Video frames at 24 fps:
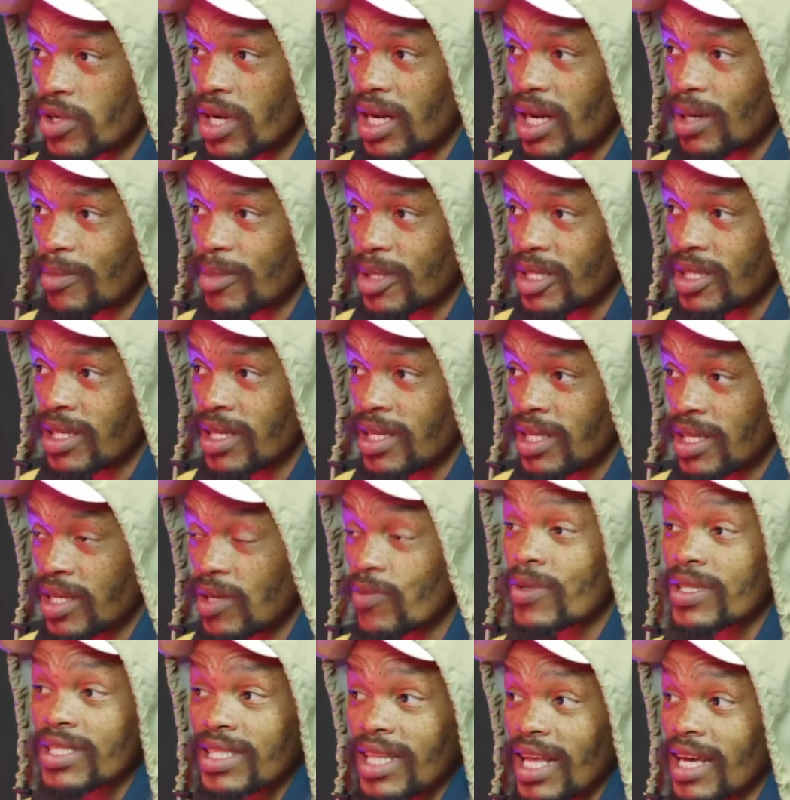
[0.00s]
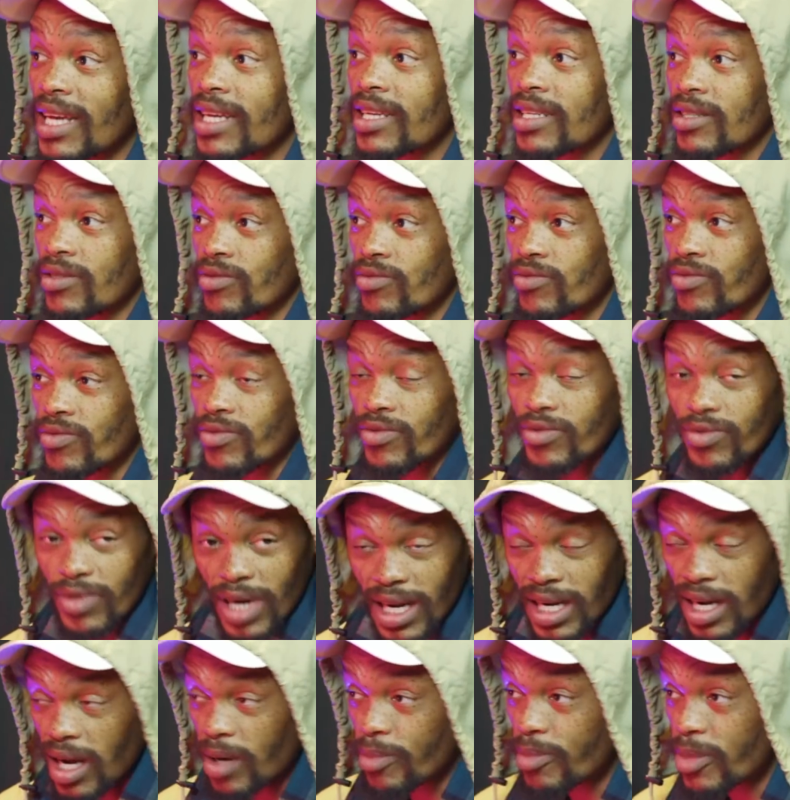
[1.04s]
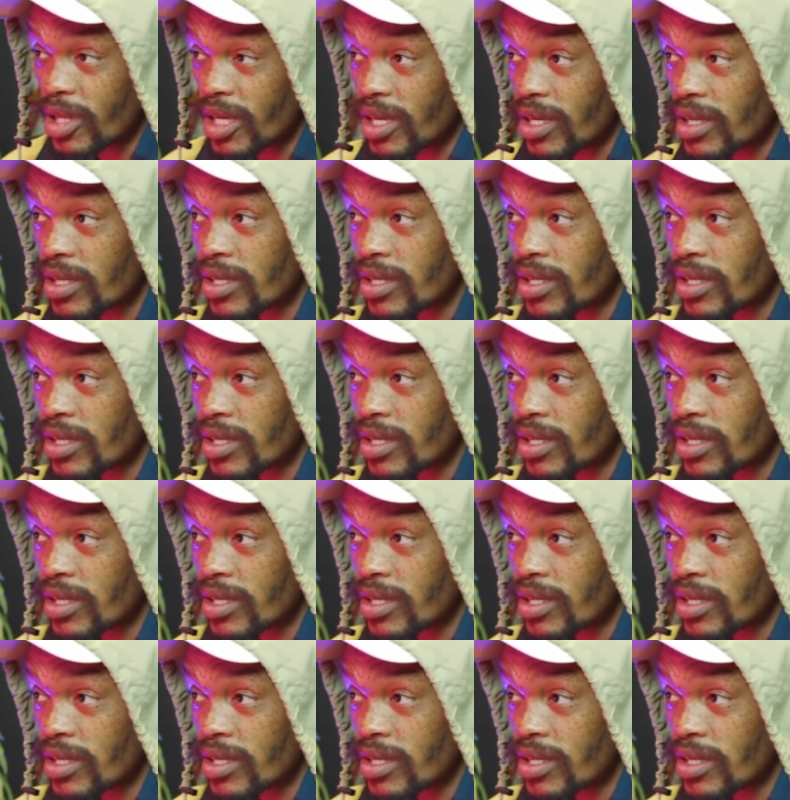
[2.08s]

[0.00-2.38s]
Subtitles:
what I mean? He was like right up there.